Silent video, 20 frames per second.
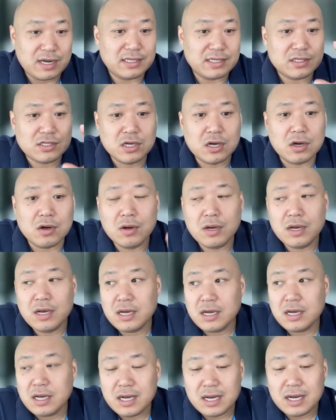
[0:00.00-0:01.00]
Right. So
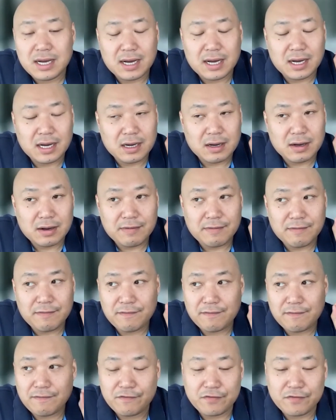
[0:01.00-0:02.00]
uh
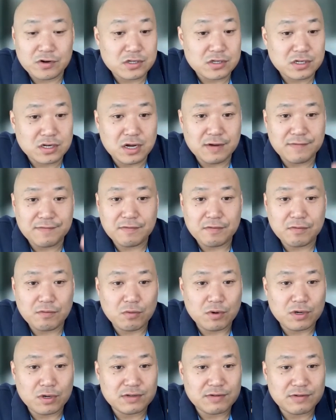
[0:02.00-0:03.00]
first off,
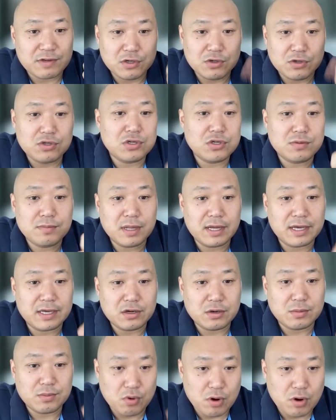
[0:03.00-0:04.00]
was YouTube
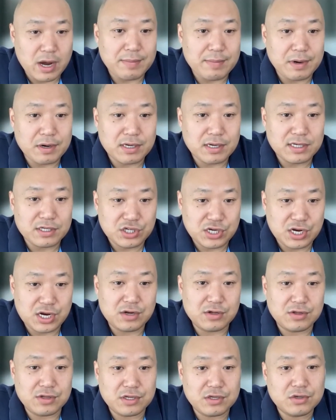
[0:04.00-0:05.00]
like your primary
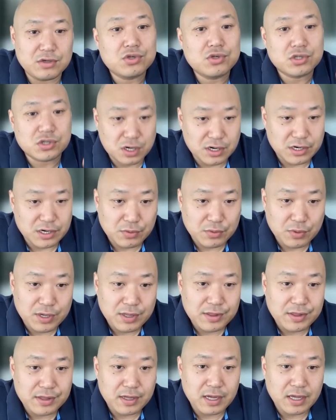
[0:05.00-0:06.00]
channel that you started with